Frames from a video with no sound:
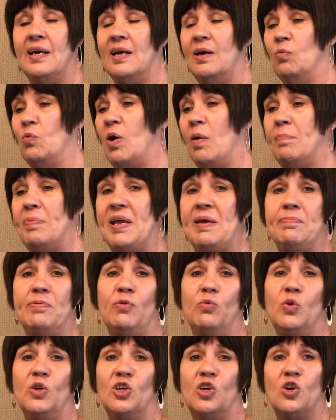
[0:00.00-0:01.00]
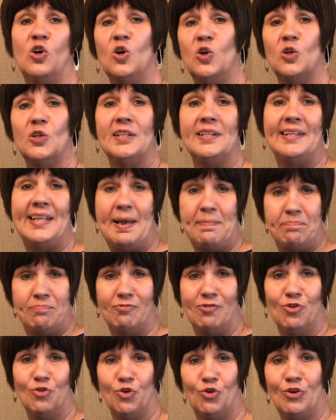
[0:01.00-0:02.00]
what people would call
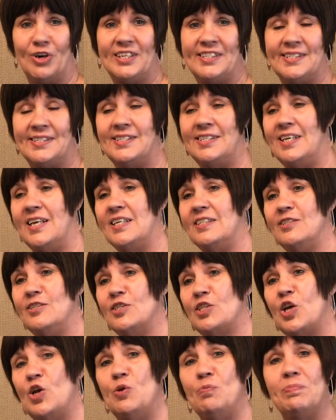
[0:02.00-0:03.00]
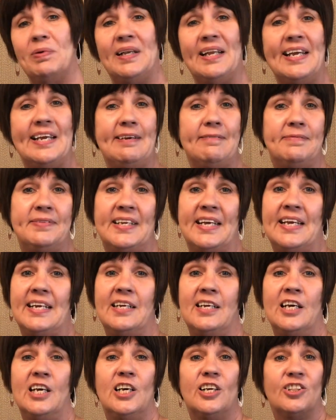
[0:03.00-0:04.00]
liberal Christians who believed
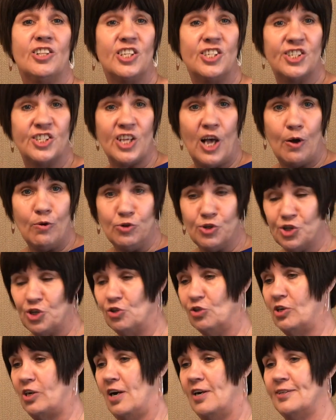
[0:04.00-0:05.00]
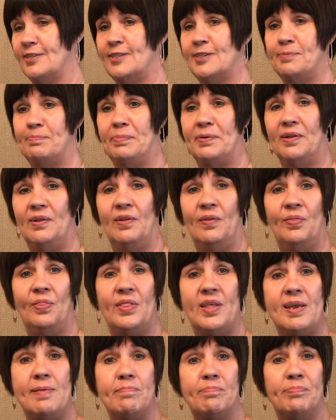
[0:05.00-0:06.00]
in the social gospel,
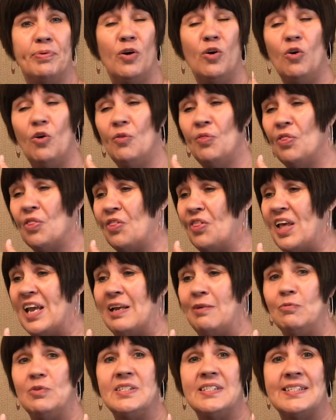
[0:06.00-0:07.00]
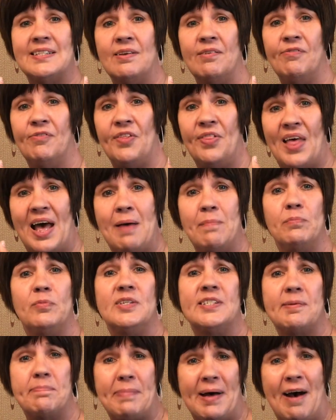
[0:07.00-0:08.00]
and the important thing for them
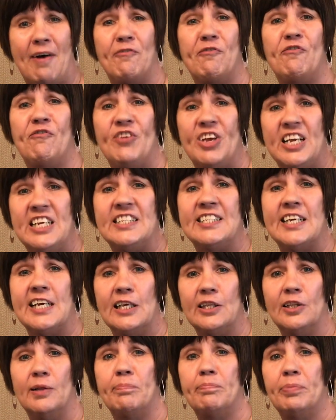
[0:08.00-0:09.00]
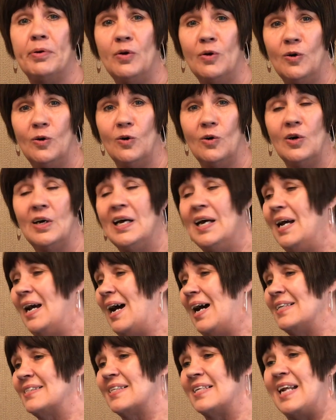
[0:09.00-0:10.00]
was about feeding the poor
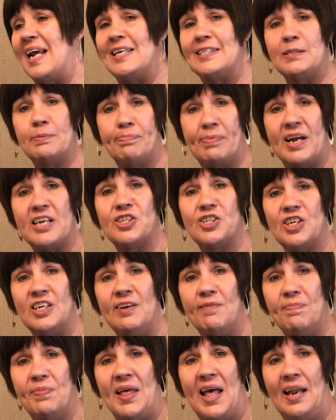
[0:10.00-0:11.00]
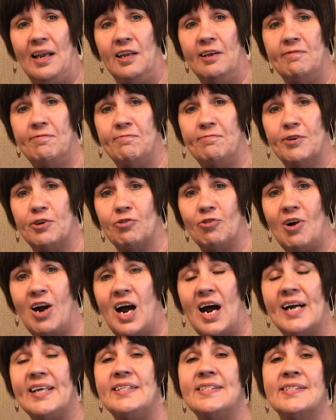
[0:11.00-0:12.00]
as an expression of their love for
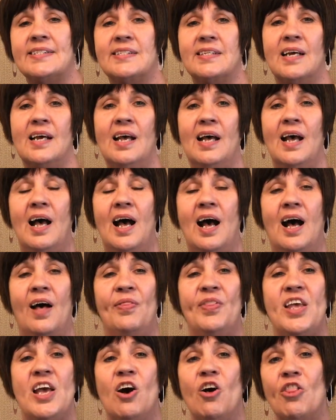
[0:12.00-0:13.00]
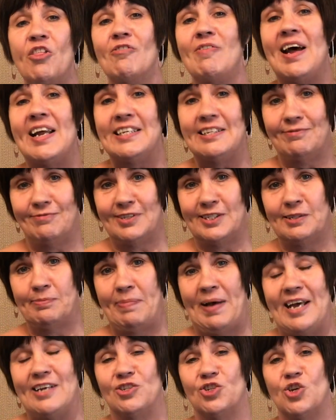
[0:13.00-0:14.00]
Christ. On the other end of the
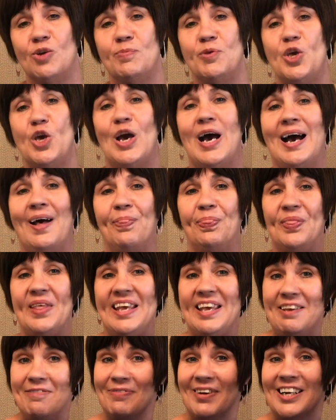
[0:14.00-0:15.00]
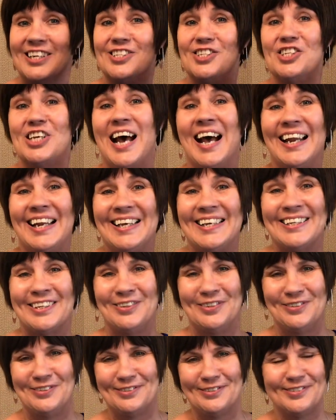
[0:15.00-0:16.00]
spectrum, you had the
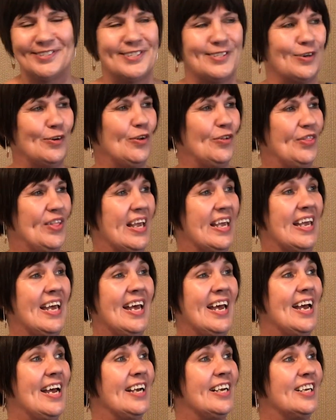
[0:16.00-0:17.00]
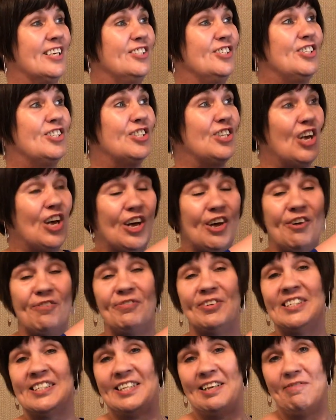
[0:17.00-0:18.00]
evangelicals, or the
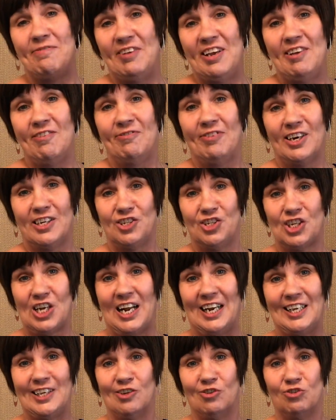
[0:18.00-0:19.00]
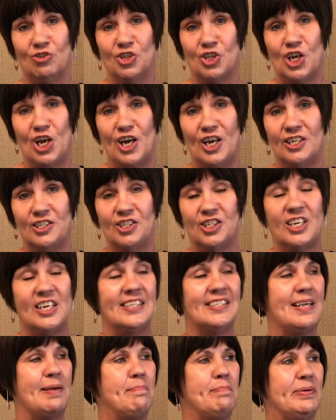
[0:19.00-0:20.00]
conservative evangelical
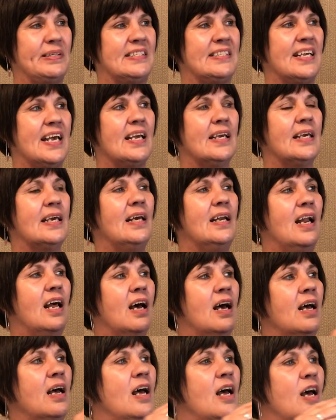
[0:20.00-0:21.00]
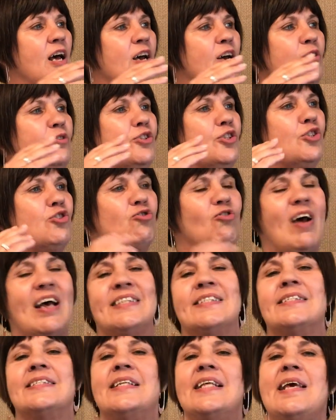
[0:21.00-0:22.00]
churches in particular, who
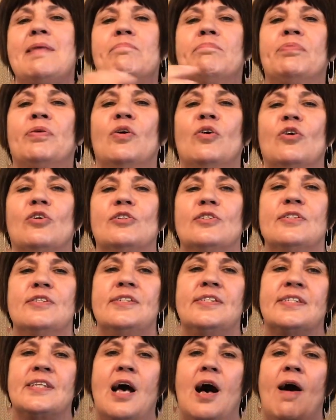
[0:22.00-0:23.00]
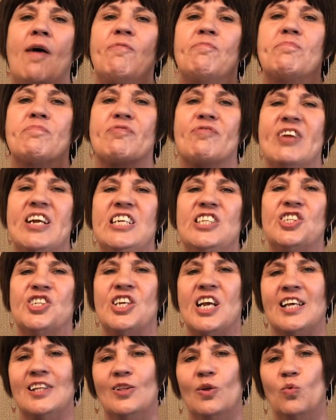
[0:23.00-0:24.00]
stressed the importance of
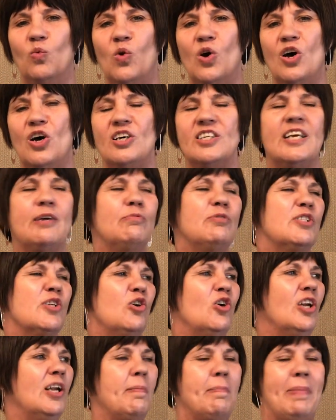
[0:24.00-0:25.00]
preaching the word. It was all